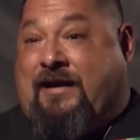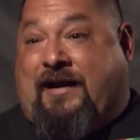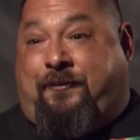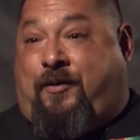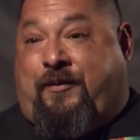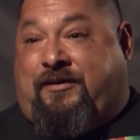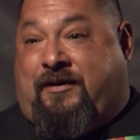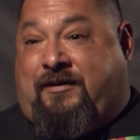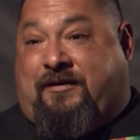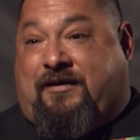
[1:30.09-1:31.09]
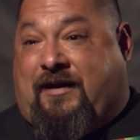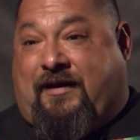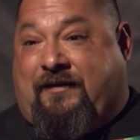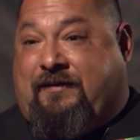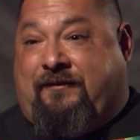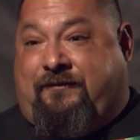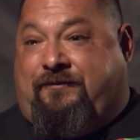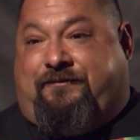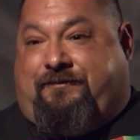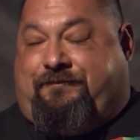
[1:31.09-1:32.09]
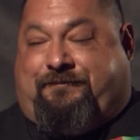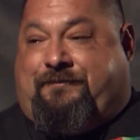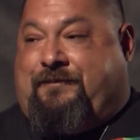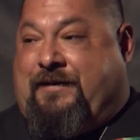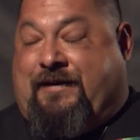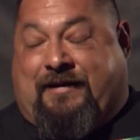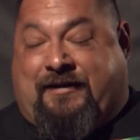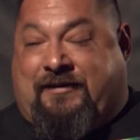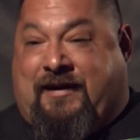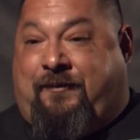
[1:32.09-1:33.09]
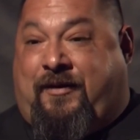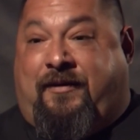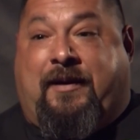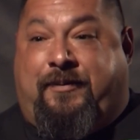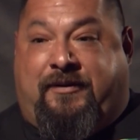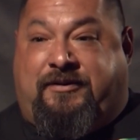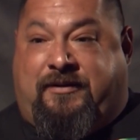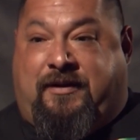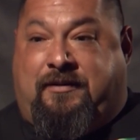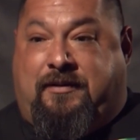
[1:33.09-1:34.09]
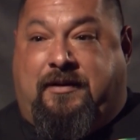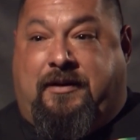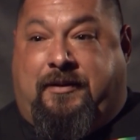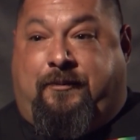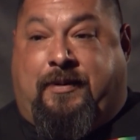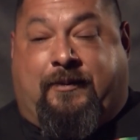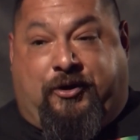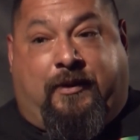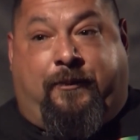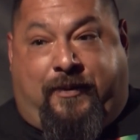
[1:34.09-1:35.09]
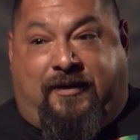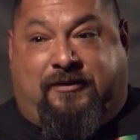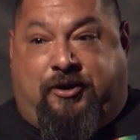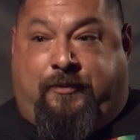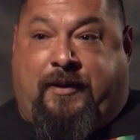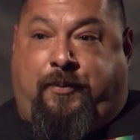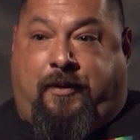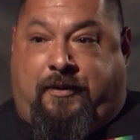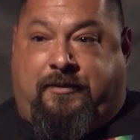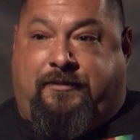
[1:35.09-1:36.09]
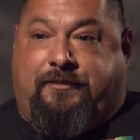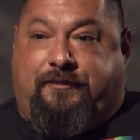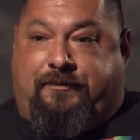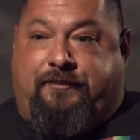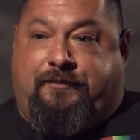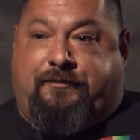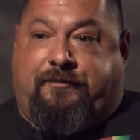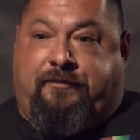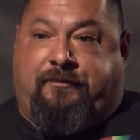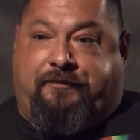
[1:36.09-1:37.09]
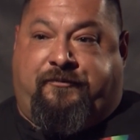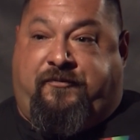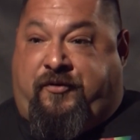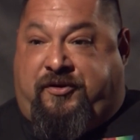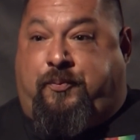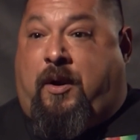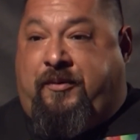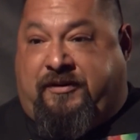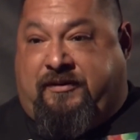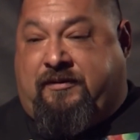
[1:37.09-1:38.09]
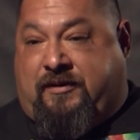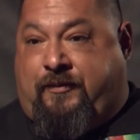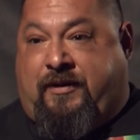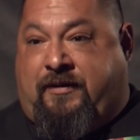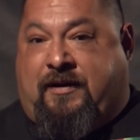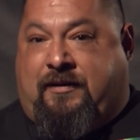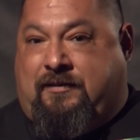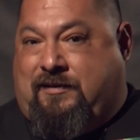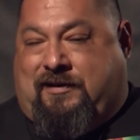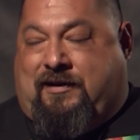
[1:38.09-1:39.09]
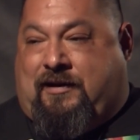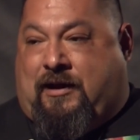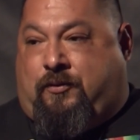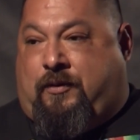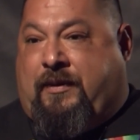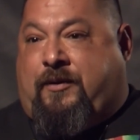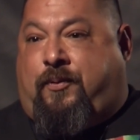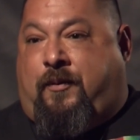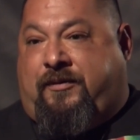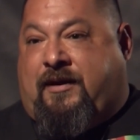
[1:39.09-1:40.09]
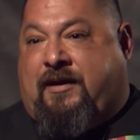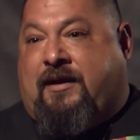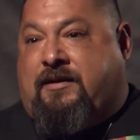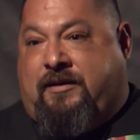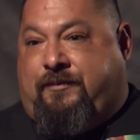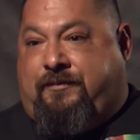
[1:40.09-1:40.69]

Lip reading: can't promise anything because I'm not in that position yet, but I'm going to do my best to do my part versus promising somebody that. I don't want to make a promise I can't keep.